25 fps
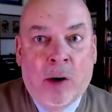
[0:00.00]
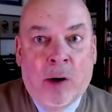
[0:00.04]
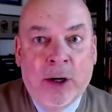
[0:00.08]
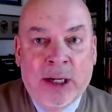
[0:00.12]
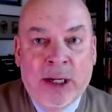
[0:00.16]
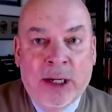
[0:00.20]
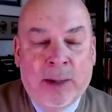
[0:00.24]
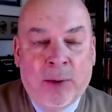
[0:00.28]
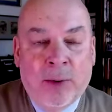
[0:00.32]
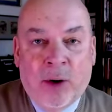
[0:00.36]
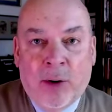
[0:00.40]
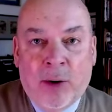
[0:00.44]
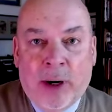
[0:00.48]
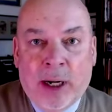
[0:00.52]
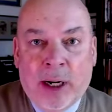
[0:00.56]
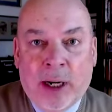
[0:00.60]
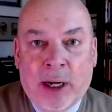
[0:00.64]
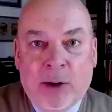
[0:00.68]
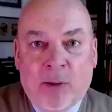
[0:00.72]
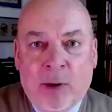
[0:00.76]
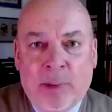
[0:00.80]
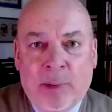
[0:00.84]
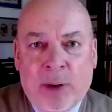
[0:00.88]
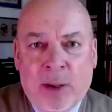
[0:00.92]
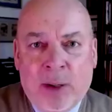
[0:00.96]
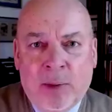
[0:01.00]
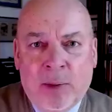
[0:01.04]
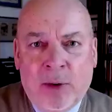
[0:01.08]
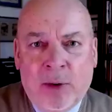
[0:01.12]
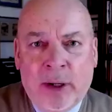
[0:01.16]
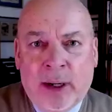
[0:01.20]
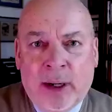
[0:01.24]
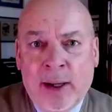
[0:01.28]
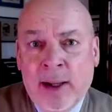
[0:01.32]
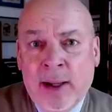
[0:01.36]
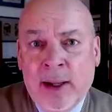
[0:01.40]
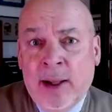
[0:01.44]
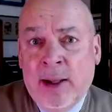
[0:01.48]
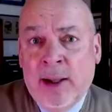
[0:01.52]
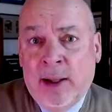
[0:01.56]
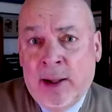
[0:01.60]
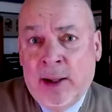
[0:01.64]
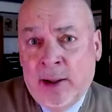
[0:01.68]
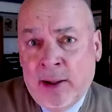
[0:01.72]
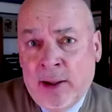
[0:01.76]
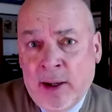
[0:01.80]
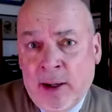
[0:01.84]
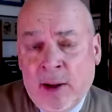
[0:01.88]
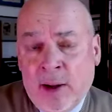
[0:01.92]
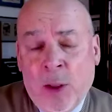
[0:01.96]
Democratic Republic.
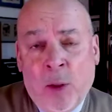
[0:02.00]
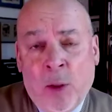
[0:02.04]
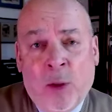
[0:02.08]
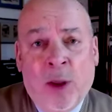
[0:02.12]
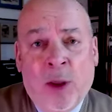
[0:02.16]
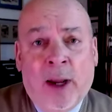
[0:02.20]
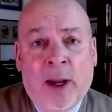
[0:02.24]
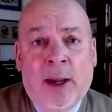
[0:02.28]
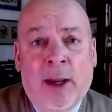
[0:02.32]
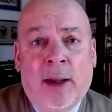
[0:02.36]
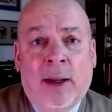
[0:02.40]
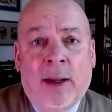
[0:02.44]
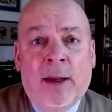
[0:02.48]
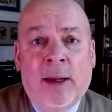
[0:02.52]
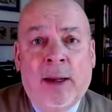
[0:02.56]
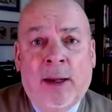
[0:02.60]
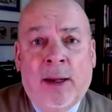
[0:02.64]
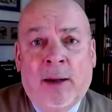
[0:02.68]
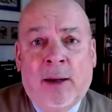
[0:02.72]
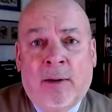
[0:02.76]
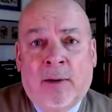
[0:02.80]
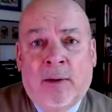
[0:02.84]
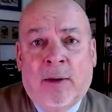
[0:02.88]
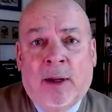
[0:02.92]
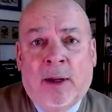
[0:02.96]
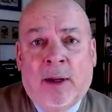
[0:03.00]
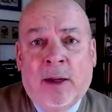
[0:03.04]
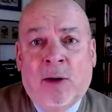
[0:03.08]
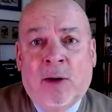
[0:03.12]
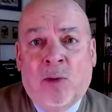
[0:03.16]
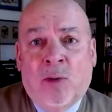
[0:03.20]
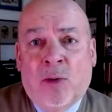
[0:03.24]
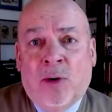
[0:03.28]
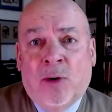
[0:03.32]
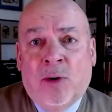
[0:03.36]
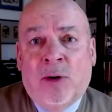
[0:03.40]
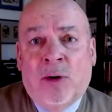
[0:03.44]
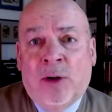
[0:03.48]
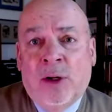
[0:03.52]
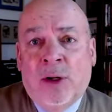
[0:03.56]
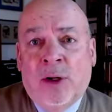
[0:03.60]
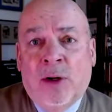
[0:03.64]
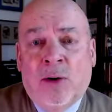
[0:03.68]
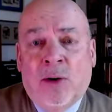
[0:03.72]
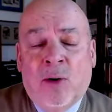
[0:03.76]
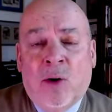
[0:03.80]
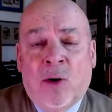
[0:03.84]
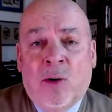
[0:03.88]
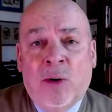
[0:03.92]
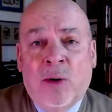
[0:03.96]
The other thing is, since we're, you know,
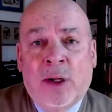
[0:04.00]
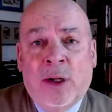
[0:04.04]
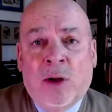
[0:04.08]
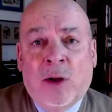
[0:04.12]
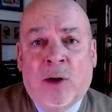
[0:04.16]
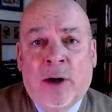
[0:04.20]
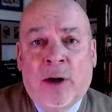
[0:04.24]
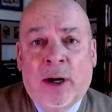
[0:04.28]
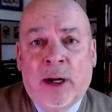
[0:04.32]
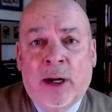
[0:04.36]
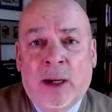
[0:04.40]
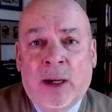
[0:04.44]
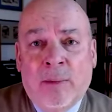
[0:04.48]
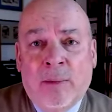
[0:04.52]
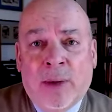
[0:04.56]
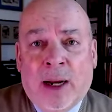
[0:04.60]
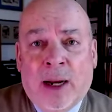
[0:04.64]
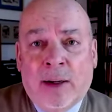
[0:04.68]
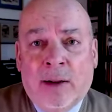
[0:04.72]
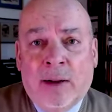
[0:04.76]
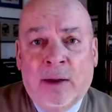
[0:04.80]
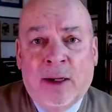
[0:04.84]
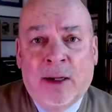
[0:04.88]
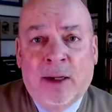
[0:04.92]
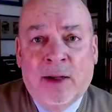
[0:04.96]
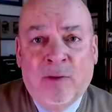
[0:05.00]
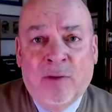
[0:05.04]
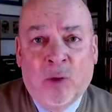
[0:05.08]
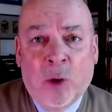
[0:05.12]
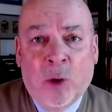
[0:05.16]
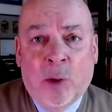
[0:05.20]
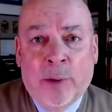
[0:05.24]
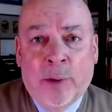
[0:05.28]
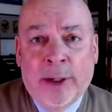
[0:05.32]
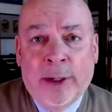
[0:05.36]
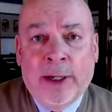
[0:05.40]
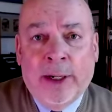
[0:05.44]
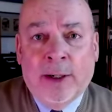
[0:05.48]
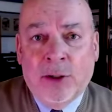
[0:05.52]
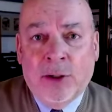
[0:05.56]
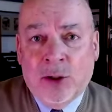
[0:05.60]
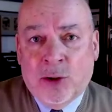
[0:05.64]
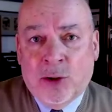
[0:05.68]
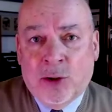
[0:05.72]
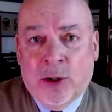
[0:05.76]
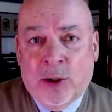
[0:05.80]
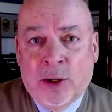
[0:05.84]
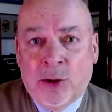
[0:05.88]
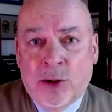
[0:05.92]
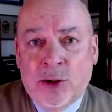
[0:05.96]
always hearkening back to the Civil War
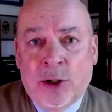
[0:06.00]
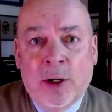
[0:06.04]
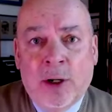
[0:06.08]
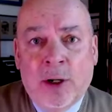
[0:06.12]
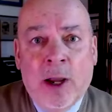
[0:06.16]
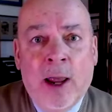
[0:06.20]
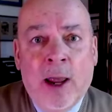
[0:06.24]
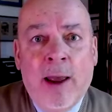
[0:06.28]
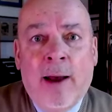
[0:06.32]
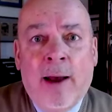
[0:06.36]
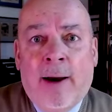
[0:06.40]
Reconstruction,